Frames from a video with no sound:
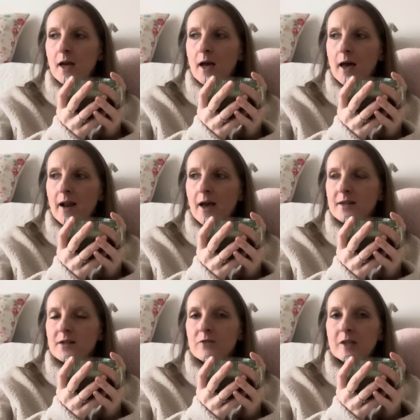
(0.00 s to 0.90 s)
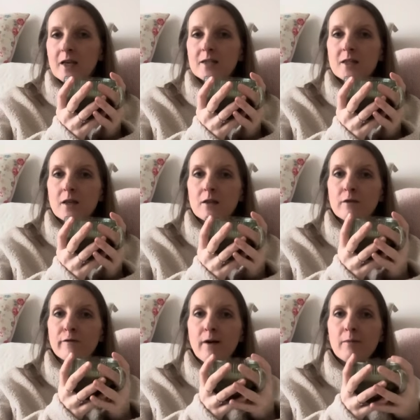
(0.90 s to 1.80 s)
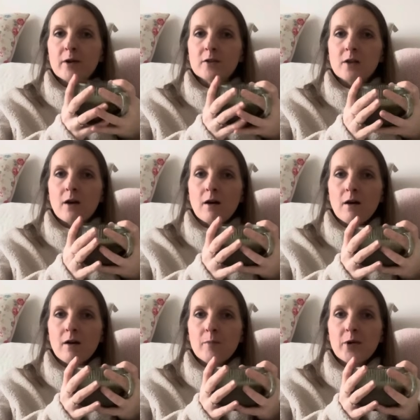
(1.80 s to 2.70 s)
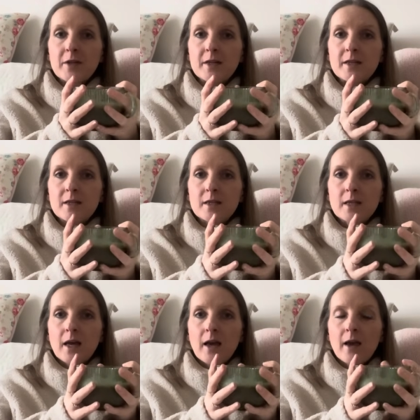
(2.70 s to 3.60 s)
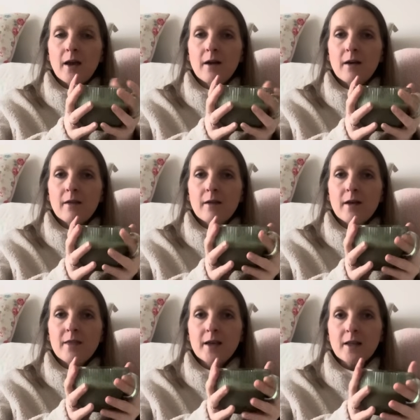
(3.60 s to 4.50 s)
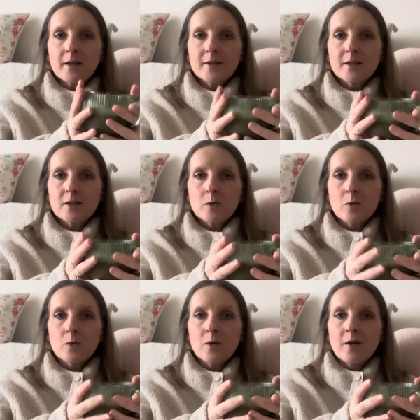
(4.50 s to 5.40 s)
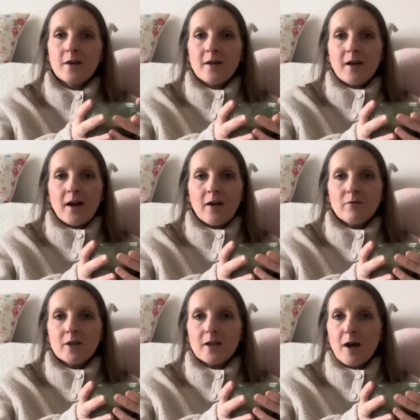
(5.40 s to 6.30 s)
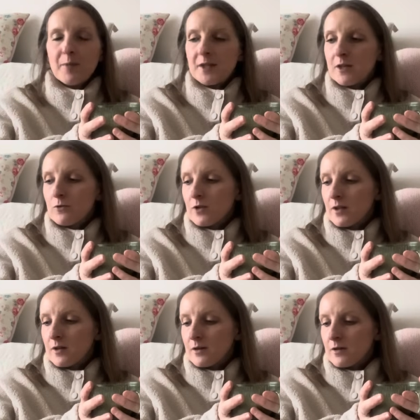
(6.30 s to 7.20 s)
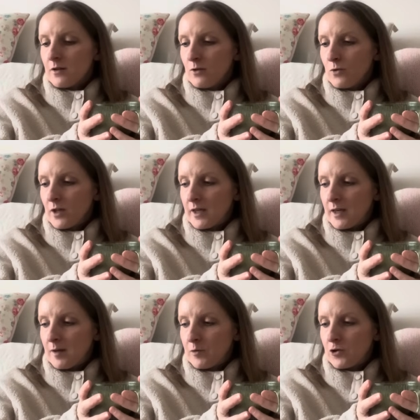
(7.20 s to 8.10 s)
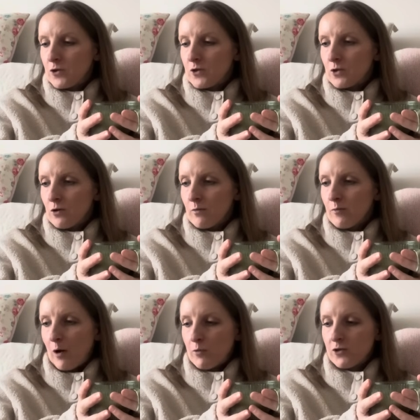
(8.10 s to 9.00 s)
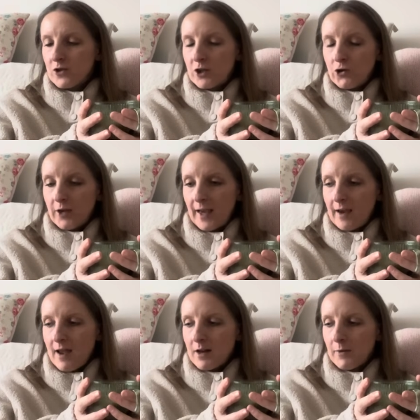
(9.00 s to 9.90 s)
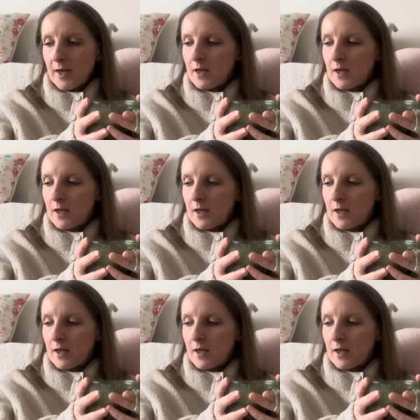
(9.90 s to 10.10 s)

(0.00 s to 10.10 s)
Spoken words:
And I didn't realise that the fabrics are printed in England, so I'm really happy to know that they're locally produced, or well, produced in the UK anyway.